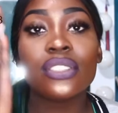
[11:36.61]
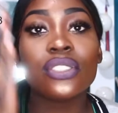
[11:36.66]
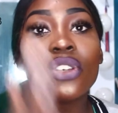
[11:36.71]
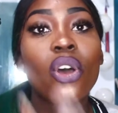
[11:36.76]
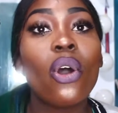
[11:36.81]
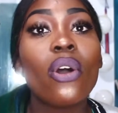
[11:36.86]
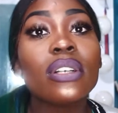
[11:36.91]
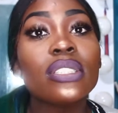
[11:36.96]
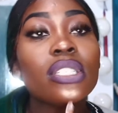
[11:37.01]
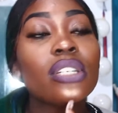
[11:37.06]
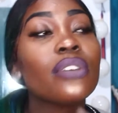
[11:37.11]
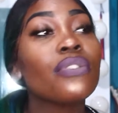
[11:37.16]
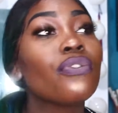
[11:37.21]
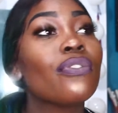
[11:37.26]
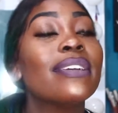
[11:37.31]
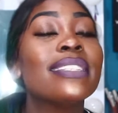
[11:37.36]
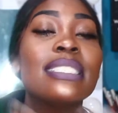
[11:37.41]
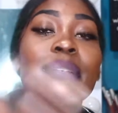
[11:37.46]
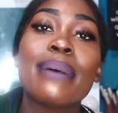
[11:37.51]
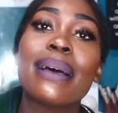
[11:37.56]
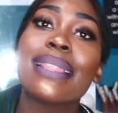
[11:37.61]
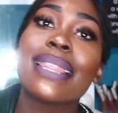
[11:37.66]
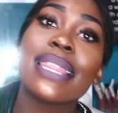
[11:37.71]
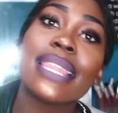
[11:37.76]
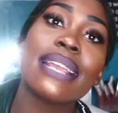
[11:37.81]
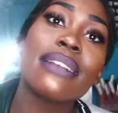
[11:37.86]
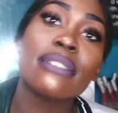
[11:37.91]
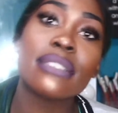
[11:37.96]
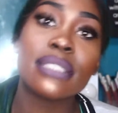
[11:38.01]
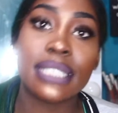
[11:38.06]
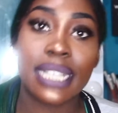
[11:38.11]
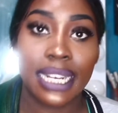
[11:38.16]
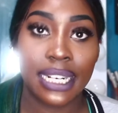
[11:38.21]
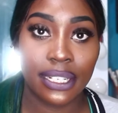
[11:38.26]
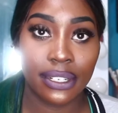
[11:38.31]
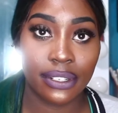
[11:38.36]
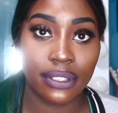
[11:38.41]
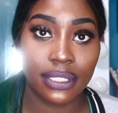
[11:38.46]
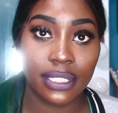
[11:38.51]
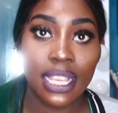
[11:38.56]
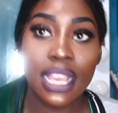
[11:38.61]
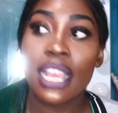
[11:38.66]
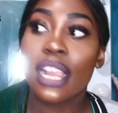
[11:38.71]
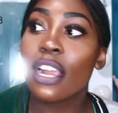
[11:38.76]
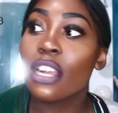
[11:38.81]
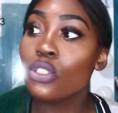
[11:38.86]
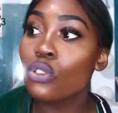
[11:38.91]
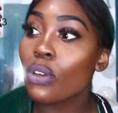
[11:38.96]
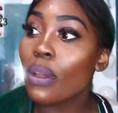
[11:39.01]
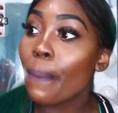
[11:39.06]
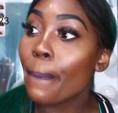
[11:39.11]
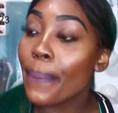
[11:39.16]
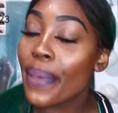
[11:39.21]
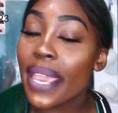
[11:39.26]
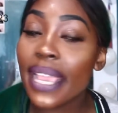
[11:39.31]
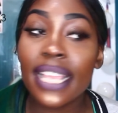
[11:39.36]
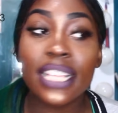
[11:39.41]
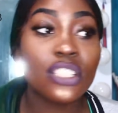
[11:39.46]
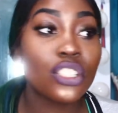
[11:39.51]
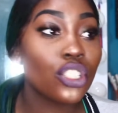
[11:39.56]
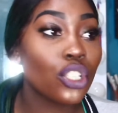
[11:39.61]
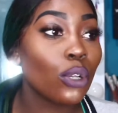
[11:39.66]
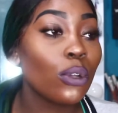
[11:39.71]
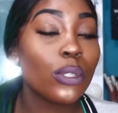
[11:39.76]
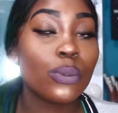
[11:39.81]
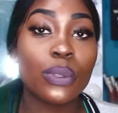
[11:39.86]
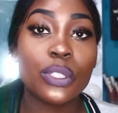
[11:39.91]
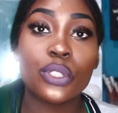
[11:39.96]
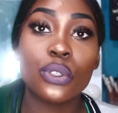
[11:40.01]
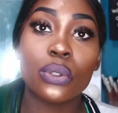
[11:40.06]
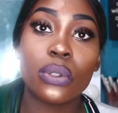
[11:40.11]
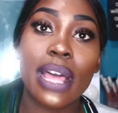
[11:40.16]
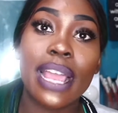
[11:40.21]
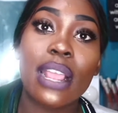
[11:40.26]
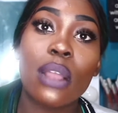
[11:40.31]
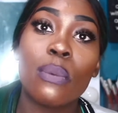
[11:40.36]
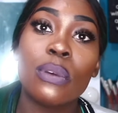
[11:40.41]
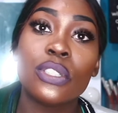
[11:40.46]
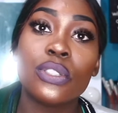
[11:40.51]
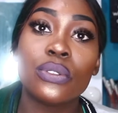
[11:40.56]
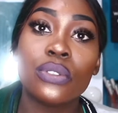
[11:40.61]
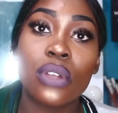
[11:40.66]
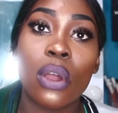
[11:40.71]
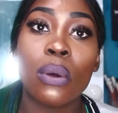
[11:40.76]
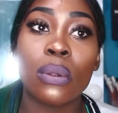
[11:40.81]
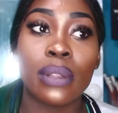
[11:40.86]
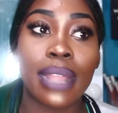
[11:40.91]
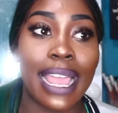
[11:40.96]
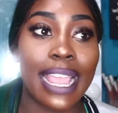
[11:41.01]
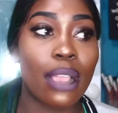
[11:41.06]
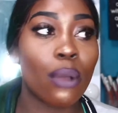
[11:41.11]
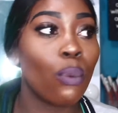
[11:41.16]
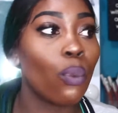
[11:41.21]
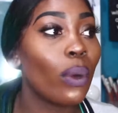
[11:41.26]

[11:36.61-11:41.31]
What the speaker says: Talk to your friends about their standards, because you can pick and choose what you like or what you don't like.